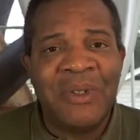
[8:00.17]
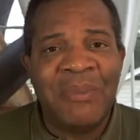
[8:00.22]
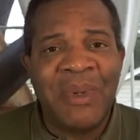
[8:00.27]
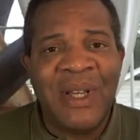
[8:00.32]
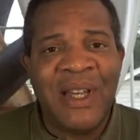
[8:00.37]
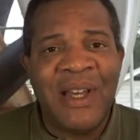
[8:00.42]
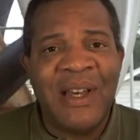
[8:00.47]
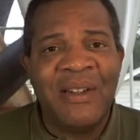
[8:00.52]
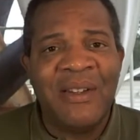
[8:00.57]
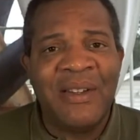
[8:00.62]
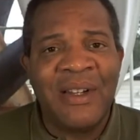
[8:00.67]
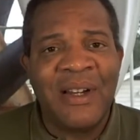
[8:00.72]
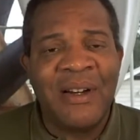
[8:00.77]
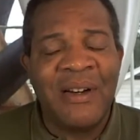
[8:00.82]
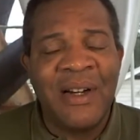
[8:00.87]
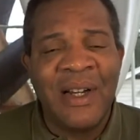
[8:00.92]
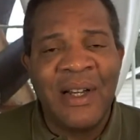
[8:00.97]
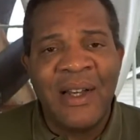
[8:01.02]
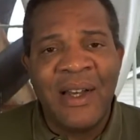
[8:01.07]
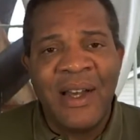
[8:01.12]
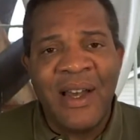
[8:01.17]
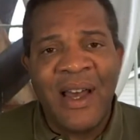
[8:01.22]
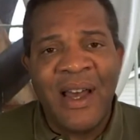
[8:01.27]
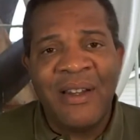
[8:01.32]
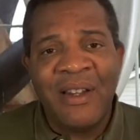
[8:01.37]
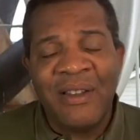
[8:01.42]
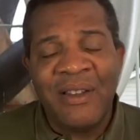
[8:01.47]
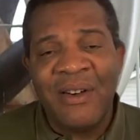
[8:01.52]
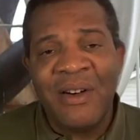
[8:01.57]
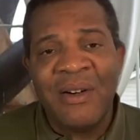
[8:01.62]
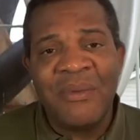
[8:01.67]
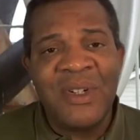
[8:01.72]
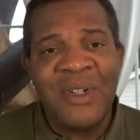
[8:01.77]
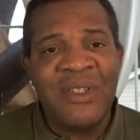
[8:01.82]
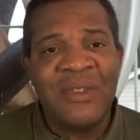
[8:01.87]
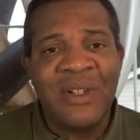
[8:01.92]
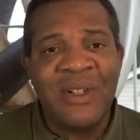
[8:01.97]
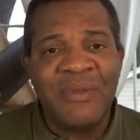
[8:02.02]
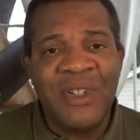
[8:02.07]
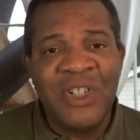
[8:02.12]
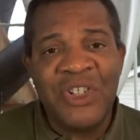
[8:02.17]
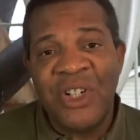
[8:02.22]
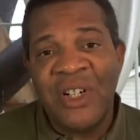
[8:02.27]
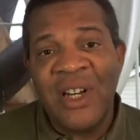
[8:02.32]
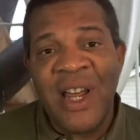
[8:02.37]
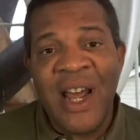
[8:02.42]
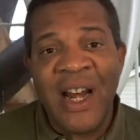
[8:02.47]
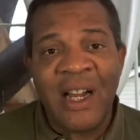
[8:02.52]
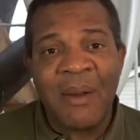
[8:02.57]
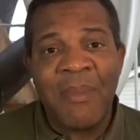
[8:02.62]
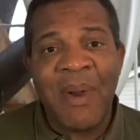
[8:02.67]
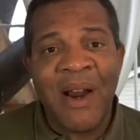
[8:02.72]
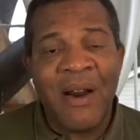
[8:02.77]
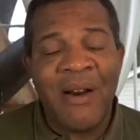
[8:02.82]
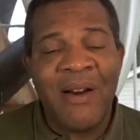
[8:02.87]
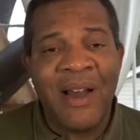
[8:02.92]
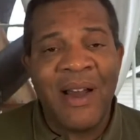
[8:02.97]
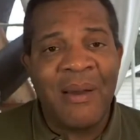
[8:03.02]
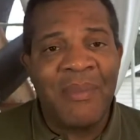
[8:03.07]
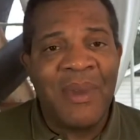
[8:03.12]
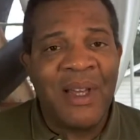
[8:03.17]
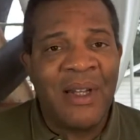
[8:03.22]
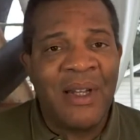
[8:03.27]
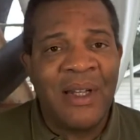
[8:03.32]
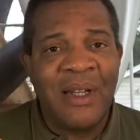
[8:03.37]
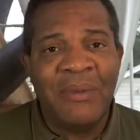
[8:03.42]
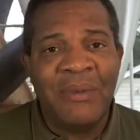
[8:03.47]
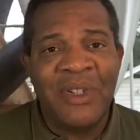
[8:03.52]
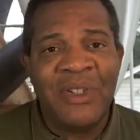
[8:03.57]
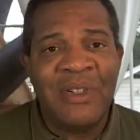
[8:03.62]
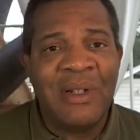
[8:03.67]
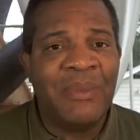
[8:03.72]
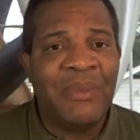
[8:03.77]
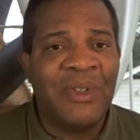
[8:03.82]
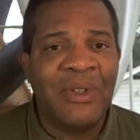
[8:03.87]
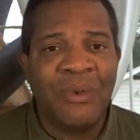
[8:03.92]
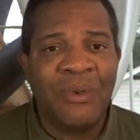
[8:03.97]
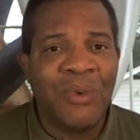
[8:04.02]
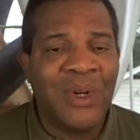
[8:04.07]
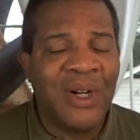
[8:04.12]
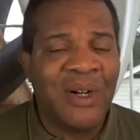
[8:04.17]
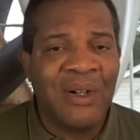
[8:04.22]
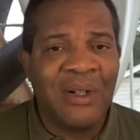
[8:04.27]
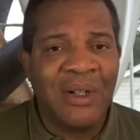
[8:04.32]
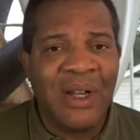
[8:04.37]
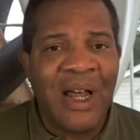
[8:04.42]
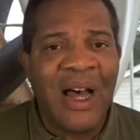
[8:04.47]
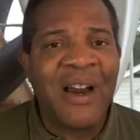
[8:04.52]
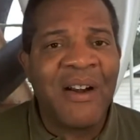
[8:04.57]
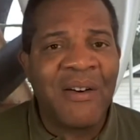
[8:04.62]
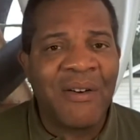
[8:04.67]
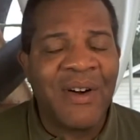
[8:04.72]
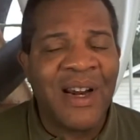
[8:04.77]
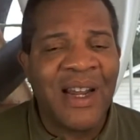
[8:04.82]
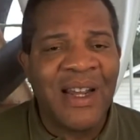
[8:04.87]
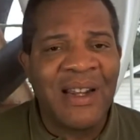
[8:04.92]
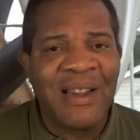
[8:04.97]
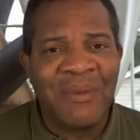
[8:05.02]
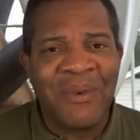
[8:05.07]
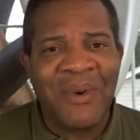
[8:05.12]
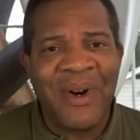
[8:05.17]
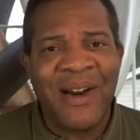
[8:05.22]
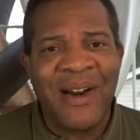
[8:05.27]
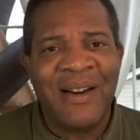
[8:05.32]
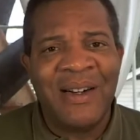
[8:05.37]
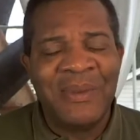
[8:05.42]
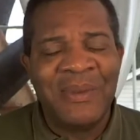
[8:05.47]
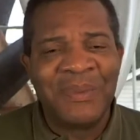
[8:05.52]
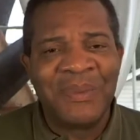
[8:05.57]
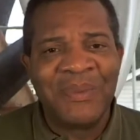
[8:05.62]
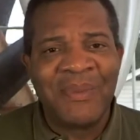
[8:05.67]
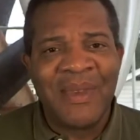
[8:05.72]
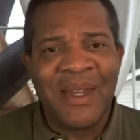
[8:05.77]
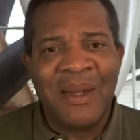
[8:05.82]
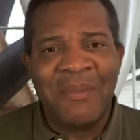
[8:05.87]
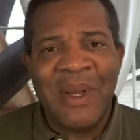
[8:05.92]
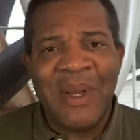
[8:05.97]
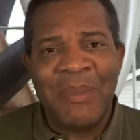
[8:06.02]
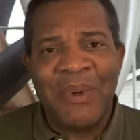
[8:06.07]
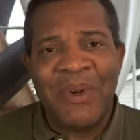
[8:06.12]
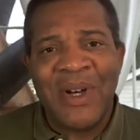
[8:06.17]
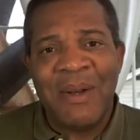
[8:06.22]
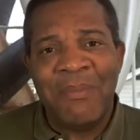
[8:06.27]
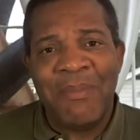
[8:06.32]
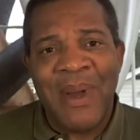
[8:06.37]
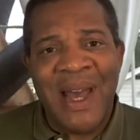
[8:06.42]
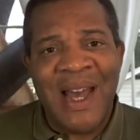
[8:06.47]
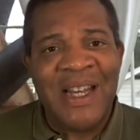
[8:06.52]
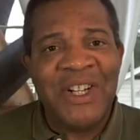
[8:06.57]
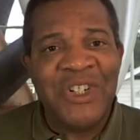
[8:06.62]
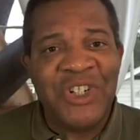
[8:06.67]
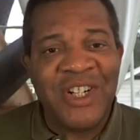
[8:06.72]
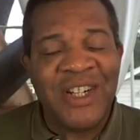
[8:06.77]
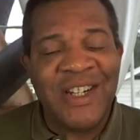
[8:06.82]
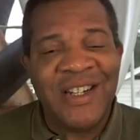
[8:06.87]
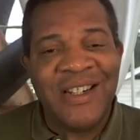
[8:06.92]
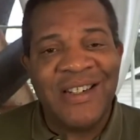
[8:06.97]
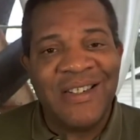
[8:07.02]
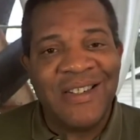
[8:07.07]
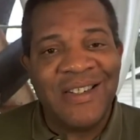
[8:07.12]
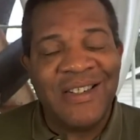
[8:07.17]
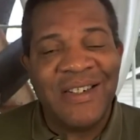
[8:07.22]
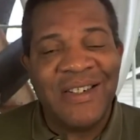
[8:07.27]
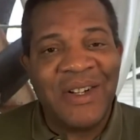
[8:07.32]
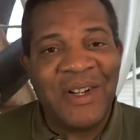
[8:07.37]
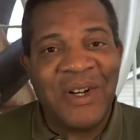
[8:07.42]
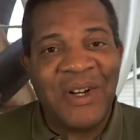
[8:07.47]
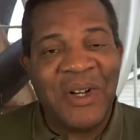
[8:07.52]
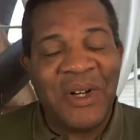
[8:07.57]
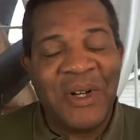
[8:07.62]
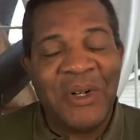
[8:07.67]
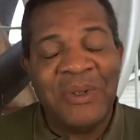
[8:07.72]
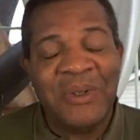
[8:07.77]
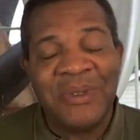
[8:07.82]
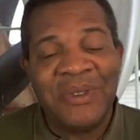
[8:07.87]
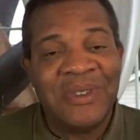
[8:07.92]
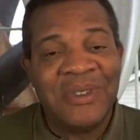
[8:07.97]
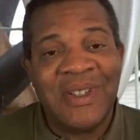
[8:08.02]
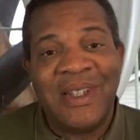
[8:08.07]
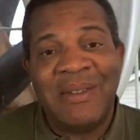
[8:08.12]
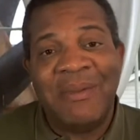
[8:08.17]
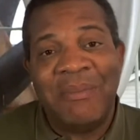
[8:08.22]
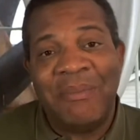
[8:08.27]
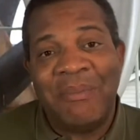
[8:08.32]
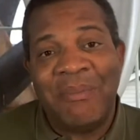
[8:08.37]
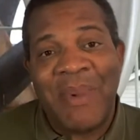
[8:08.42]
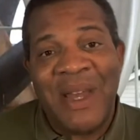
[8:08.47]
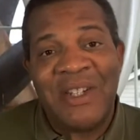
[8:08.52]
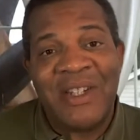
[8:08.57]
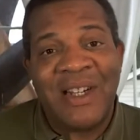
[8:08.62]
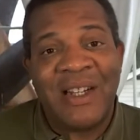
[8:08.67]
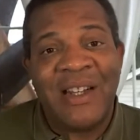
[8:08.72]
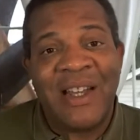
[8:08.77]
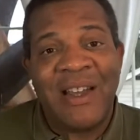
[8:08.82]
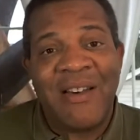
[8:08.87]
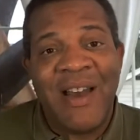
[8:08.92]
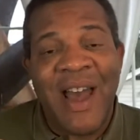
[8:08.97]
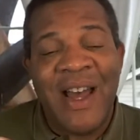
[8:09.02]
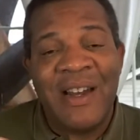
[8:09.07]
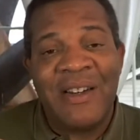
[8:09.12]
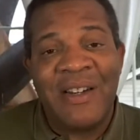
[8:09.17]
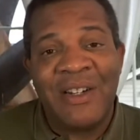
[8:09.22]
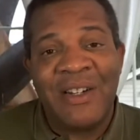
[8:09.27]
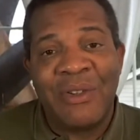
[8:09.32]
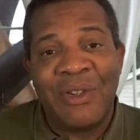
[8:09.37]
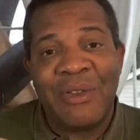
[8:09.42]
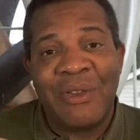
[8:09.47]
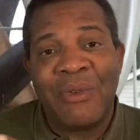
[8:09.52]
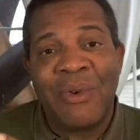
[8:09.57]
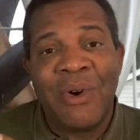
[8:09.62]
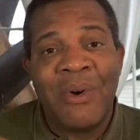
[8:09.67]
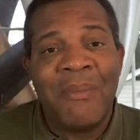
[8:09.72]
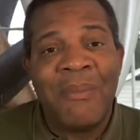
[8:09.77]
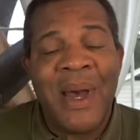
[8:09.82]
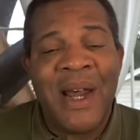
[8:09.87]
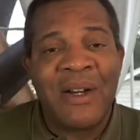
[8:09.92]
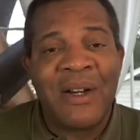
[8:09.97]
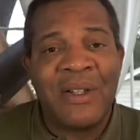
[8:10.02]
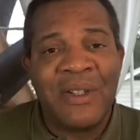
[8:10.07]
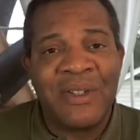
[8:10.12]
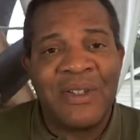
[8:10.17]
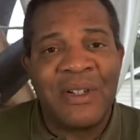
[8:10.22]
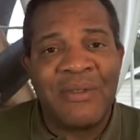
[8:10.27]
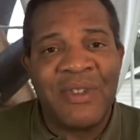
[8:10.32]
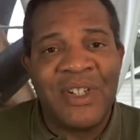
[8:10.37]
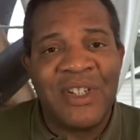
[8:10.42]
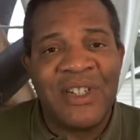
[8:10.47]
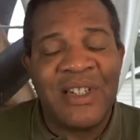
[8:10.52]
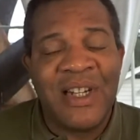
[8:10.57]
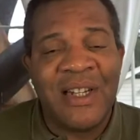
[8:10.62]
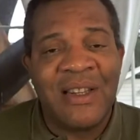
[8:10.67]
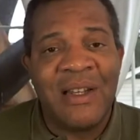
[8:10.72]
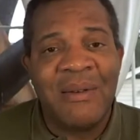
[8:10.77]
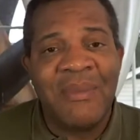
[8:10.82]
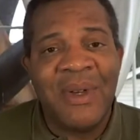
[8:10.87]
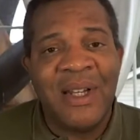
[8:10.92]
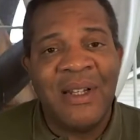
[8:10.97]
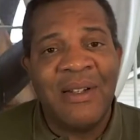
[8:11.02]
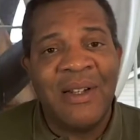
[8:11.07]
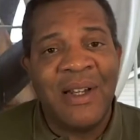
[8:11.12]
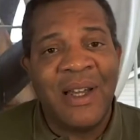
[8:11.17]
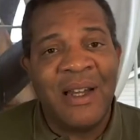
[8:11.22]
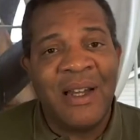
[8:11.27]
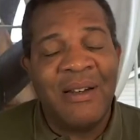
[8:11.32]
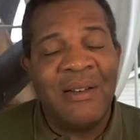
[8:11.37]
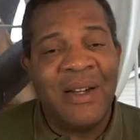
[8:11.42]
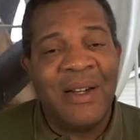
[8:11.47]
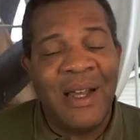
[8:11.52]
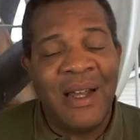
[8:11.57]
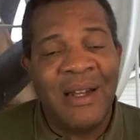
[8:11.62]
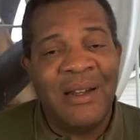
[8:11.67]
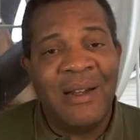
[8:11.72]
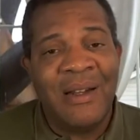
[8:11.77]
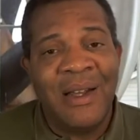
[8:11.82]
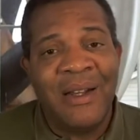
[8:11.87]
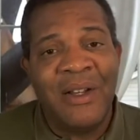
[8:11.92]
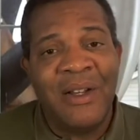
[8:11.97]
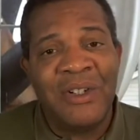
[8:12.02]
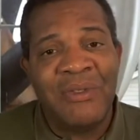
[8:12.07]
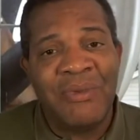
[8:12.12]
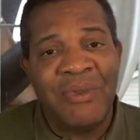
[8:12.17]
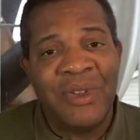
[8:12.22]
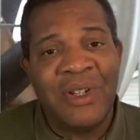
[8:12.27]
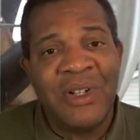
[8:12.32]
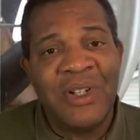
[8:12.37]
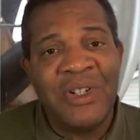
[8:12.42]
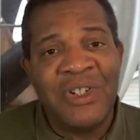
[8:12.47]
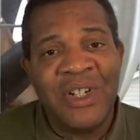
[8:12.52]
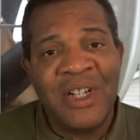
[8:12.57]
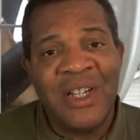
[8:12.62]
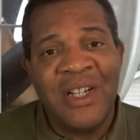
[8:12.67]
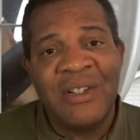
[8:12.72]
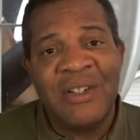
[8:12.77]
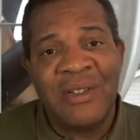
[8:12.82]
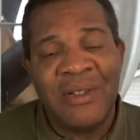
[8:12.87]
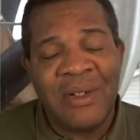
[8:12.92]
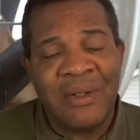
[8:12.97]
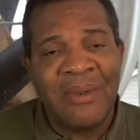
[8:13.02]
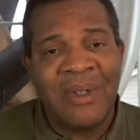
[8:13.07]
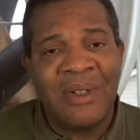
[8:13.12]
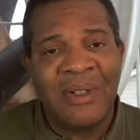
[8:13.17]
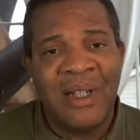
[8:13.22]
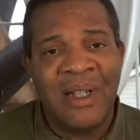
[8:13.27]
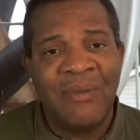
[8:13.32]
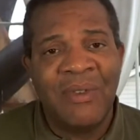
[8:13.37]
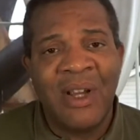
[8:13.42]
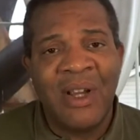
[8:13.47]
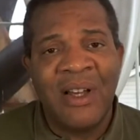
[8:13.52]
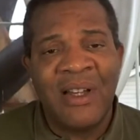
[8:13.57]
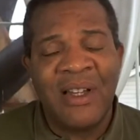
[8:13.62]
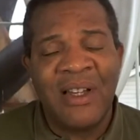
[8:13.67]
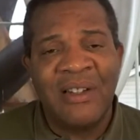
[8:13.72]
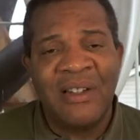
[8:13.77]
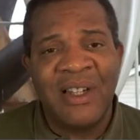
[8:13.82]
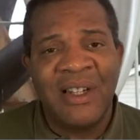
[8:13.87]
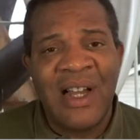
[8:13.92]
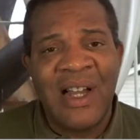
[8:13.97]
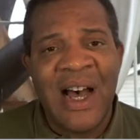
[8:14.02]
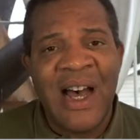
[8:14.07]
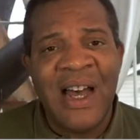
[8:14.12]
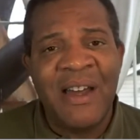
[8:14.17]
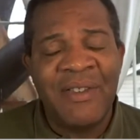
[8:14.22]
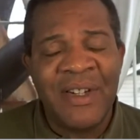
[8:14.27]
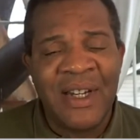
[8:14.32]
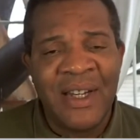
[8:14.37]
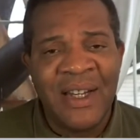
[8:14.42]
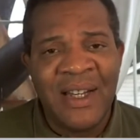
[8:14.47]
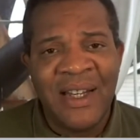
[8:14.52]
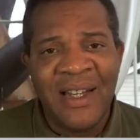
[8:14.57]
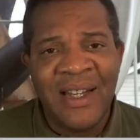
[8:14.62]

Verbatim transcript: would be healthier. And the third was sort of a genetic paradigm that it was some sort of weird lottery where people who had bad genes, you know, basically you had to throw medical services at them and and and, and those with good genes lived long, healthy lives.